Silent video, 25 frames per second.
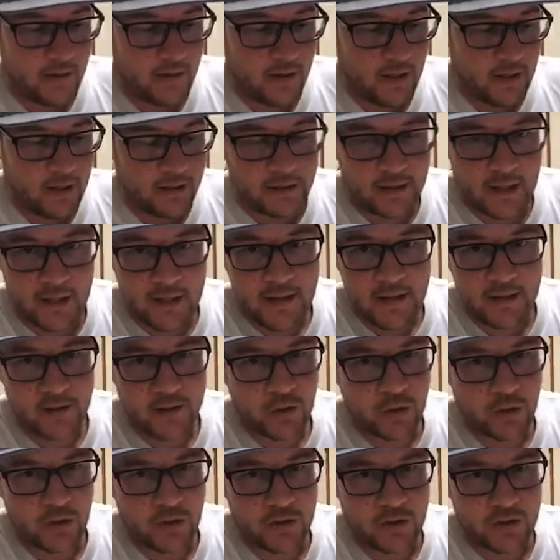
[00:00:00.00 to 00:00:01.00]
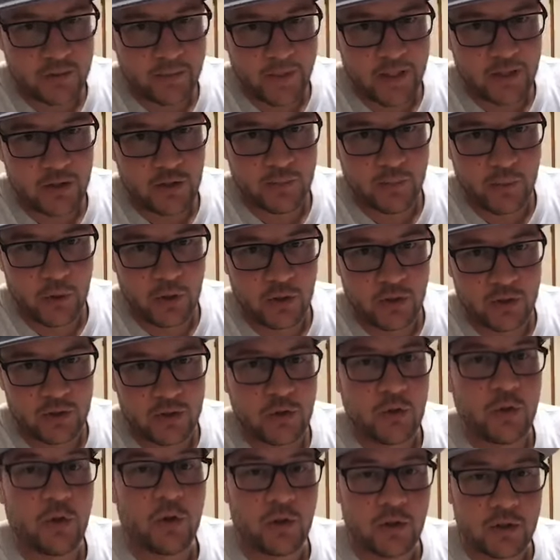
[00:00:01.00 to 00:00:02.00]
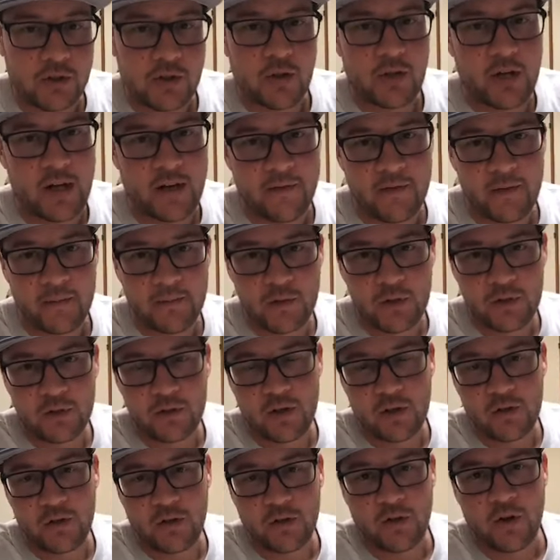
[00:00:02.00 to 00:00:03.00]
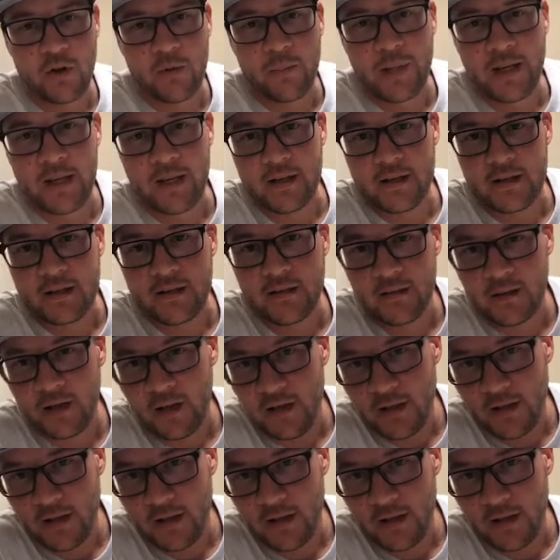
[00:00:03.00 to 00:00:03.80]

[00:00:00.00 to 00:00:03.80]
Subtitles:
it doesn't cost much more to also have them do the Euro B's,